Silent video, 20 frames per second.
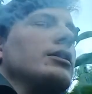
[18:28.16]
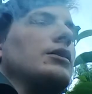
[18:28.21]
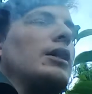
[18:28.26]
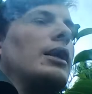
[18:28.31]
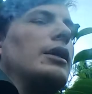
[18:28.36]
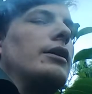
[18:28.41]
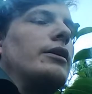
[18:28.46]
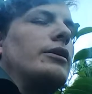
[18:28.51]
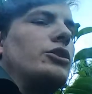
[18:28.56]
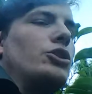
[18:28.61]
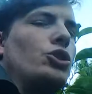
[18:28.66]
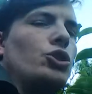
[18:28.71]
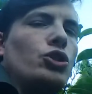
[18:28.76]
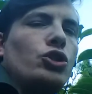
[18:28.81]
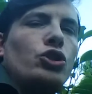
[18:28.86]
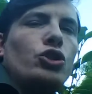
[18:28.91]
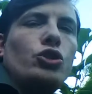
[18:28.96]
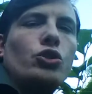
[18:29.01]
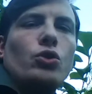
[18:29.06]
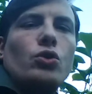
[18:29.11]
exactly
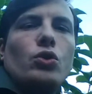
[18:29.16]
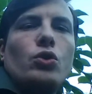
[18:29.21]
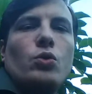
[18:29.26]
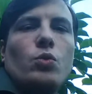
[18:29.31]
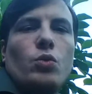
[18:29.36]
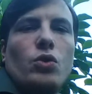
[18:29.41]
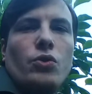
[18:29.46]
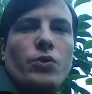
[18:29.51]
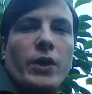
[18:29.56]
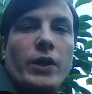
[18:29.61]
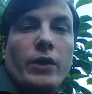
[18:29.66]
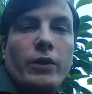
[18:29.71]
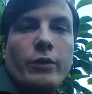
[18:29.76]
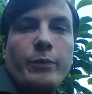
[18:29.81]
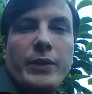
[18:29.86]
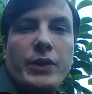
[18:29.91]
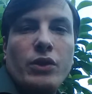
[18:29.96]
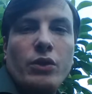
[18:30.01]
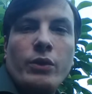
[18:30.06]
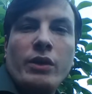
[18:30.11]
sure what they're
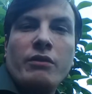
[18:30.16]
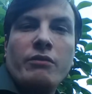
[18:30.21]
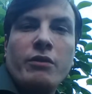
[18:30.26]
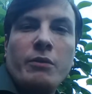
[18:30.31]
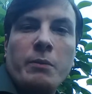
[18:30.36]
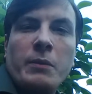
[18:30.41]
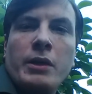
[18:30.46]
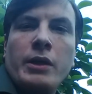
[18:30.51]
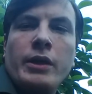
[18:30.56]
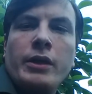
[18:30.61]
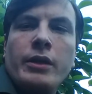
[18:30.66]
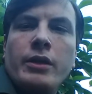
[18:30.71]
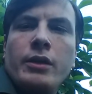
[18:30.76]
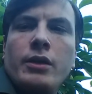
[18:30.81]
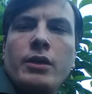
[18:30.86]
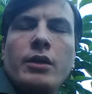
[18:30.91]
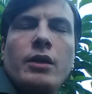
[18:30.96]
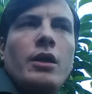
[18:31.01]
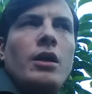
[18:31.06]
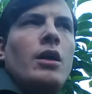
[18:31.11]
going to be doing for me,
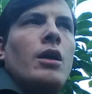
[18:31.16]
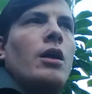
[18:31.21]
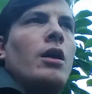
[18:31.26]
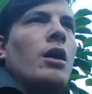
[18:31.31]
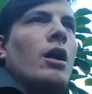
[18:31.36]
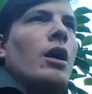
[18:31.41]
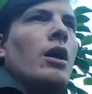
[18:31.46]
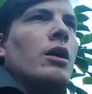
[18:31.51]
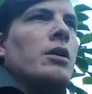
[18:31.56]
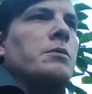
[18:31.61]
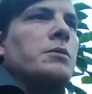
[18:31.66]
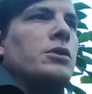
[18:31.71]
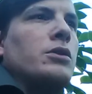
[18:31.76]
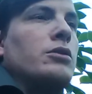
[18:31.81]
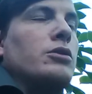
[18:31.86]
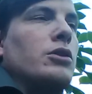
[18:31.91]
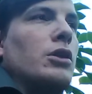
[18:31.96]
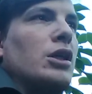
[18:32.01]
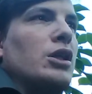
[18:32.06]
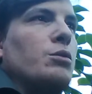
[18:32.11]

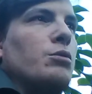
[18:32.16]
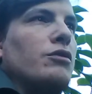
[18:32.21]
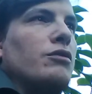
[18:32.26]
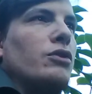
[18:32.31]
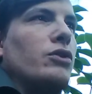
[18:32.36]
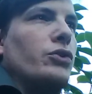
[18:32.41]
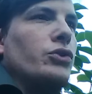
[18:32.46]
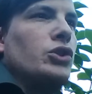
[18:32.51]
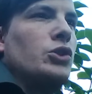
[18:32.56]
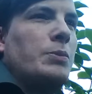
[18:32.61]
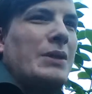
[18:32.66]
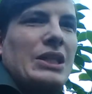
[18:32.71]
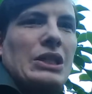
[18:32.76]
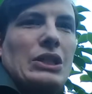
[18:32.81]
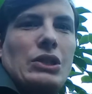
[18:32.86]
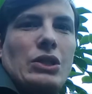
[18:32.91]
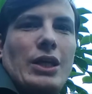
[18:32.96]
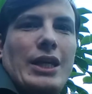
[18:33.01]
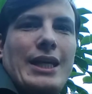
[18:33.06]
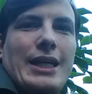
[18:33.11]
because I am a very
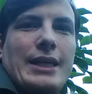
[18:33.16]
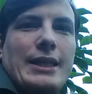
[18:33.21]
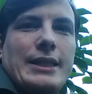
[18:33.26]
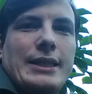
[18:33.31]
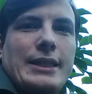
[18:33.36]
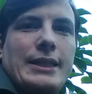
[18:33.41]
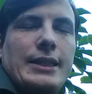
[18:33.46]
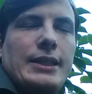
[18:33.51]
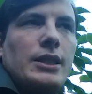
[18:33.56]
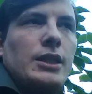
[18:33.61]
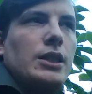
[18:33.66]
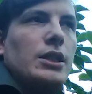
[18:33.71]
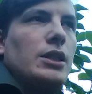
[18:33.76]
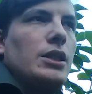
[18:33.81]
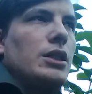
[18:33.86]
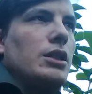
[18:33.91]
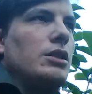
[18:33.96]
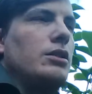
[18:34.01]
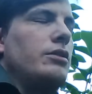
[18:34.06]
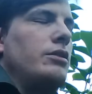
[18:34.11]
special case.
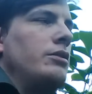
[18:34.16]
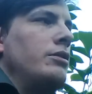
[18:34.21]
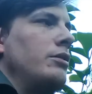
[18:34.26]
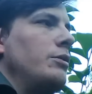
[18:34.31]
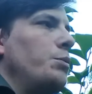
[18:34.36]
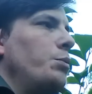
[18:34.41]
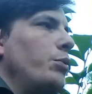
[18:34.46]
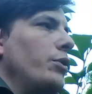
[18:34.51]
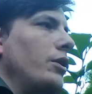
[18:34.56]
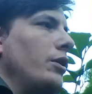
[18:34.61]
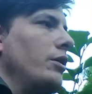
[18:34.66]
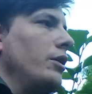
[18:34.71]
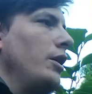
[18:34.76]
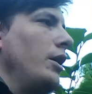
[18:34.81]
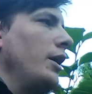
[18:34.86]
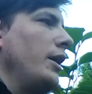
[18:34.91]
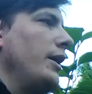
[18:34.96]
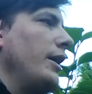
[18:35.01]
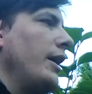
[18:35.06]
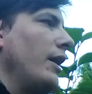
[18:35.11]
But
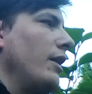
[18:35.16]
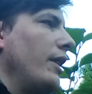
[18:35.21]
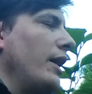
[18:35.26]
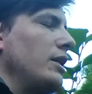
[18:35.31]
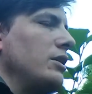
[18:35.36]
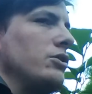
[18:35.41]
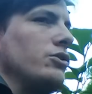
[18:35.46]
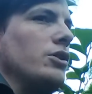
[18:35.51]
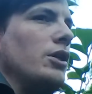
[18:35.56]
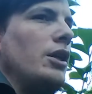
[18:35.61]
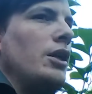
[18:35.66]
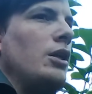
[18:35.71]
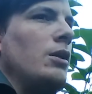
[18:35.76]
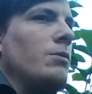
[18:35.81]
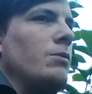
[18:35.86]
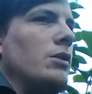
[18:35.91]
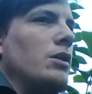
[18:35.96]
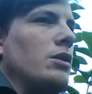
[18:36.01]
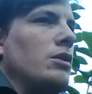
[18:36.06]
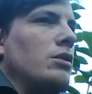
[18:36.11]
yeah, that
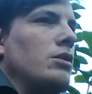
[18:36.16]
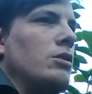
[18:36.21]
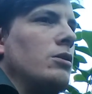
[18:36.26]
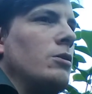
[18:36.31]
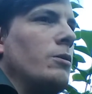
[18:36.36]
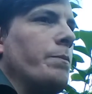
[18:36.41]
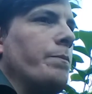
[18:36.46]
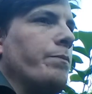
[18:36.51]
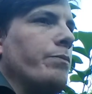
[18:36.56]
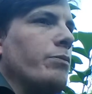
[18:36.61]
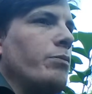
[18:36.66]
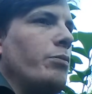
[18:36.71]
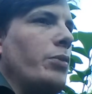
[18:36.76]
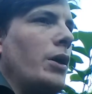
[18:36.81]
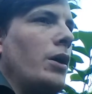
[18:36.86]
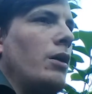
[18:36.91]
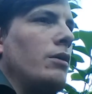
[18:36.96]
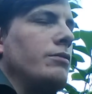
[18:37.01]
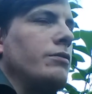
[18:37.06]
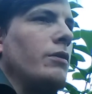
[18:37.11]
scheme is
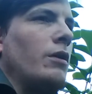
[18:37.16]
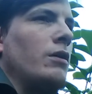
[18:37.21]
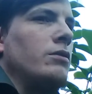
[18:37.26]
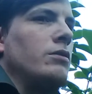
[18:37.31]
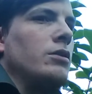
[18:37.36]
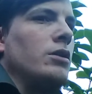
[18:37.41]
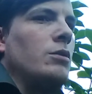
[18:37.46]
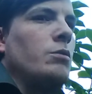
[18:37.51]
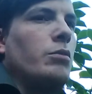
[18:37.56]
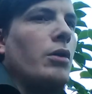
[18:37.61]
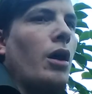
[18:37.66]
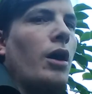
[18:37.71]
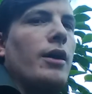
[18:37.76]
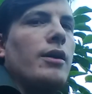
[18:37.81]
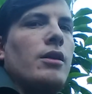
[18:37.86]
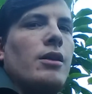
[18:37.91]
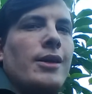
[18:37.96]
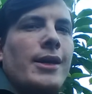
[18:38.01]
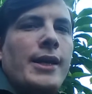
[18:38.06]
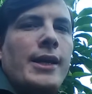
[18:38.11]
part funded
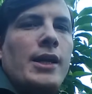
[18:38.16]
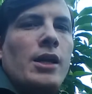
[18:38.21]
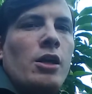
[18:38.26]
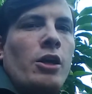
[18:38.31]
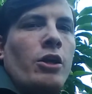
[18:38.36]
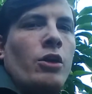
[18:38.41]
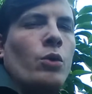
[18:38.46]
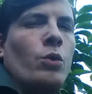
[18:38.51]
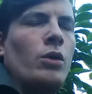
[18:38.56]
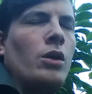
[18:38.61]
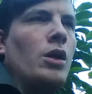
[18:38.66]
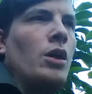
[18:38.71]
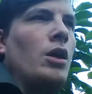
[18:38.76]
by the EU.